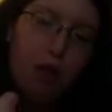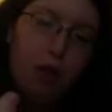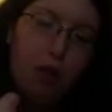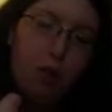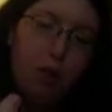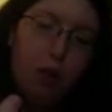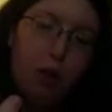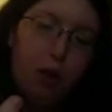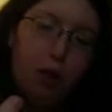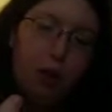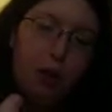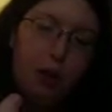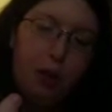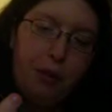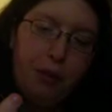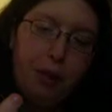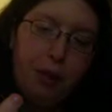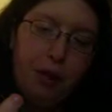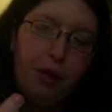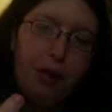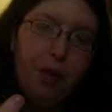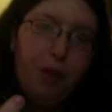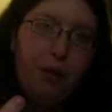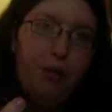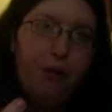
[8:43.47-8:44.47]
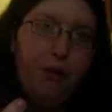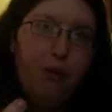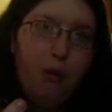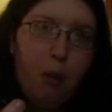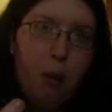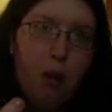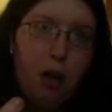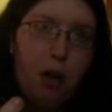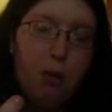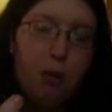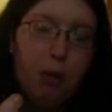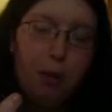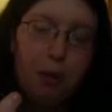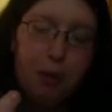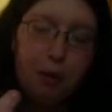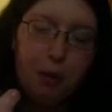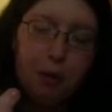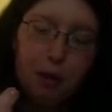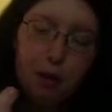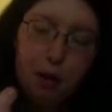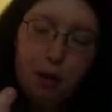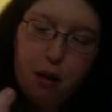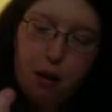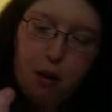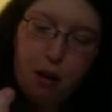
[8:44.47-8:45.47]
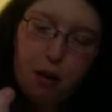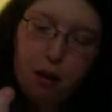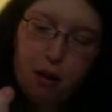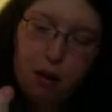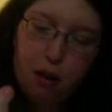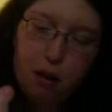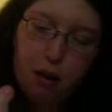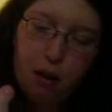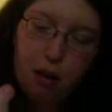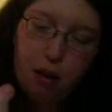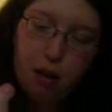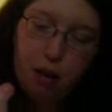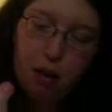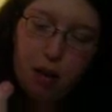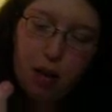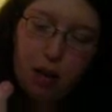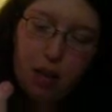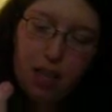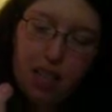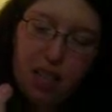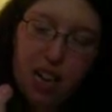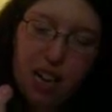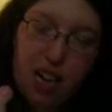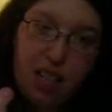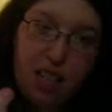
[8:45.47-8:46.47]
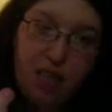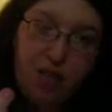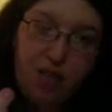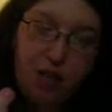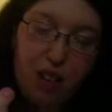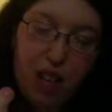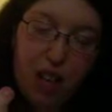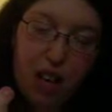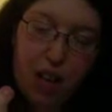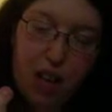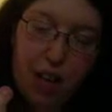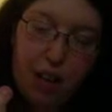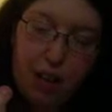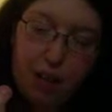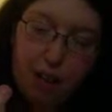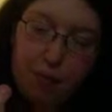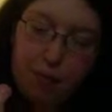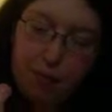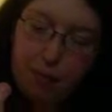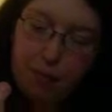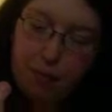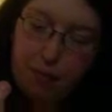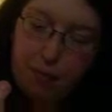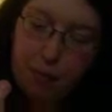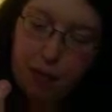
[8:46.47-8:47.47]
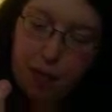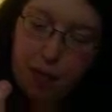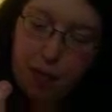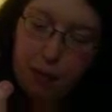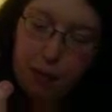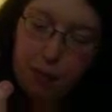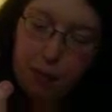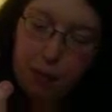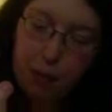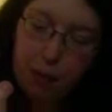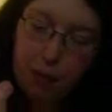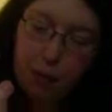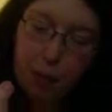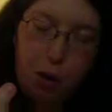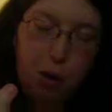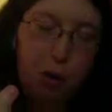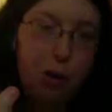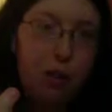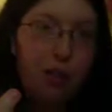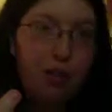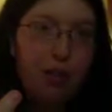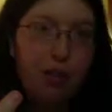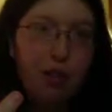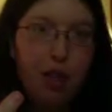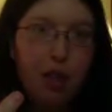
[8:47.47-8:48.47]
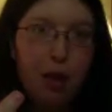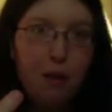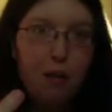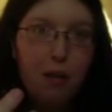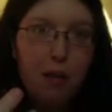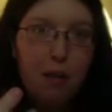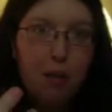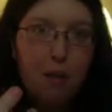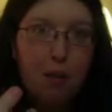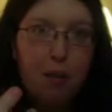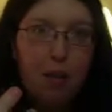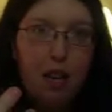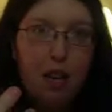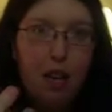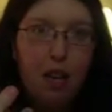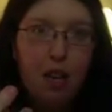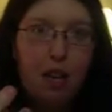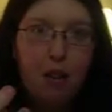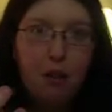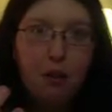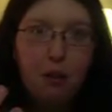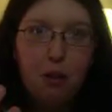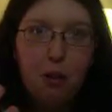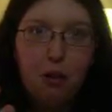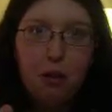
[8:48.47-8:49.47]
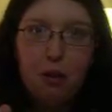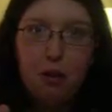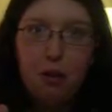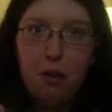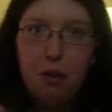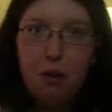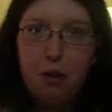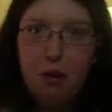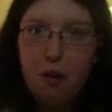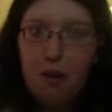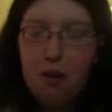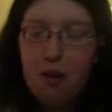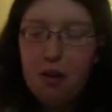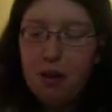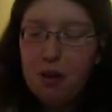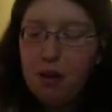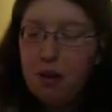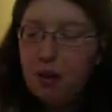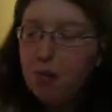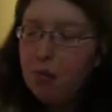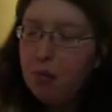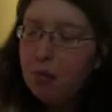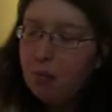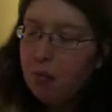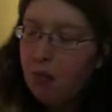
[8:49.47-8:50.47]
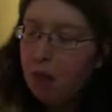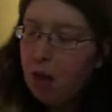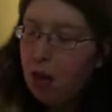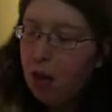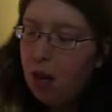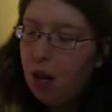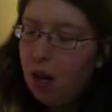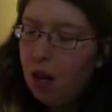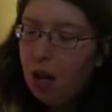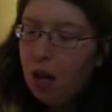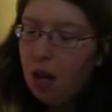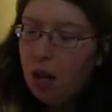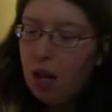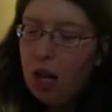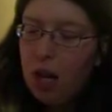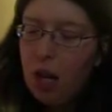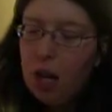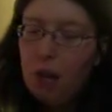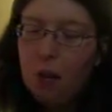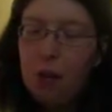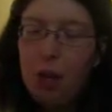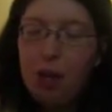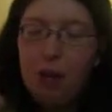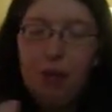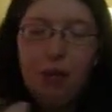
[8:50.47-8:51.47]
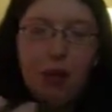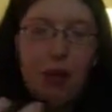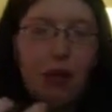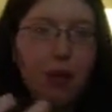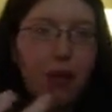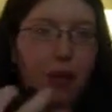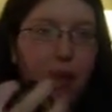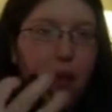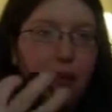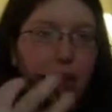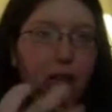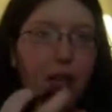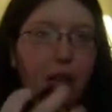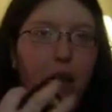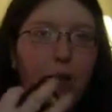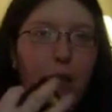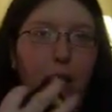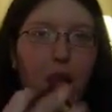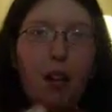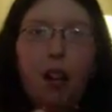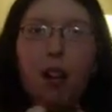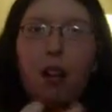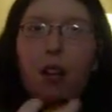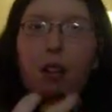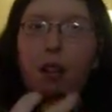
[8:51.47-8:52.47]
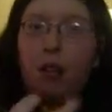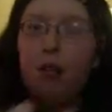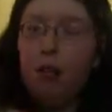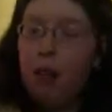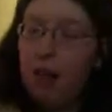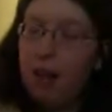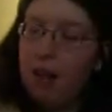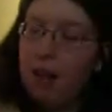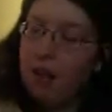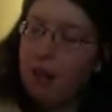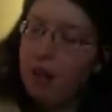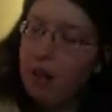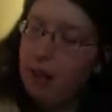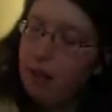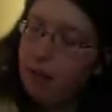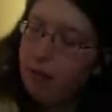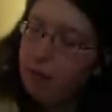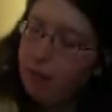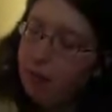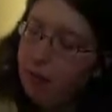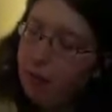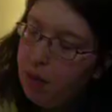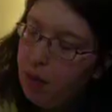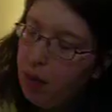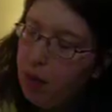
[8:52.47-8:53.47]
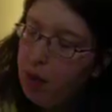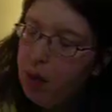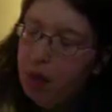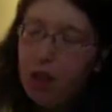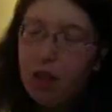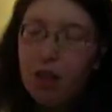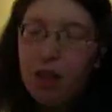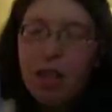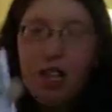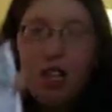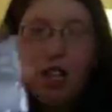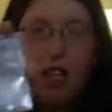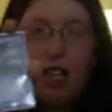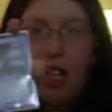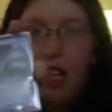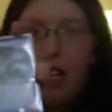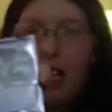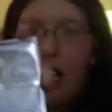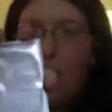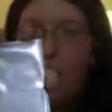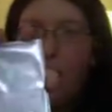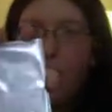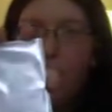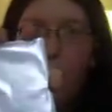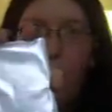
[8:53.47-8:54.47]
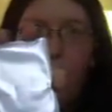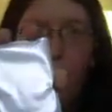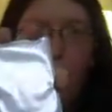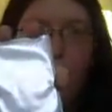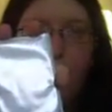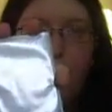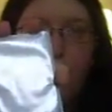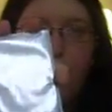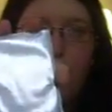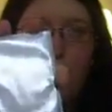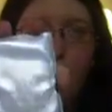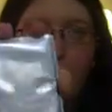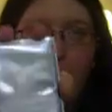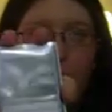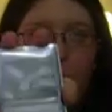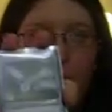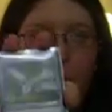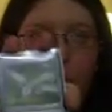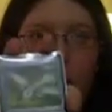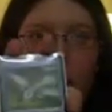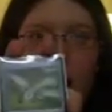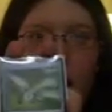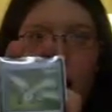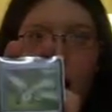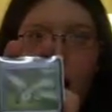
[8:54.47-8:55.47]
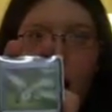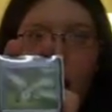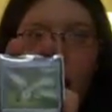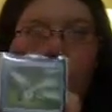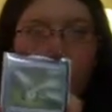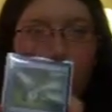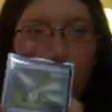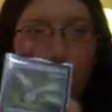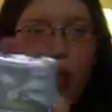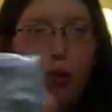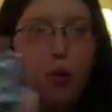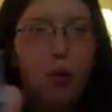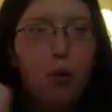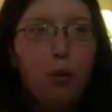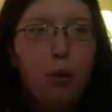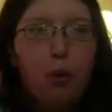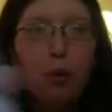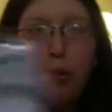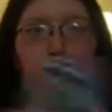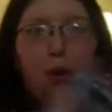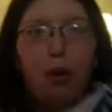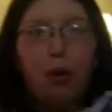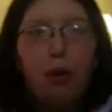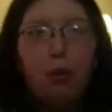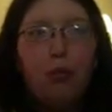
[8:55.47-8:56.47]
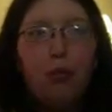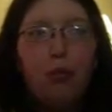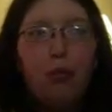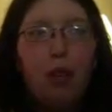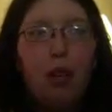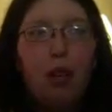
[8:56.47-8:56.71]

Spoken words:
Muldrifter is a 4 and a blue. It has Flying. When Muldrifter comes into play, draw 2 cards. And whenever you don't need a blocker right then, you can just evoke it for 2 and a blue.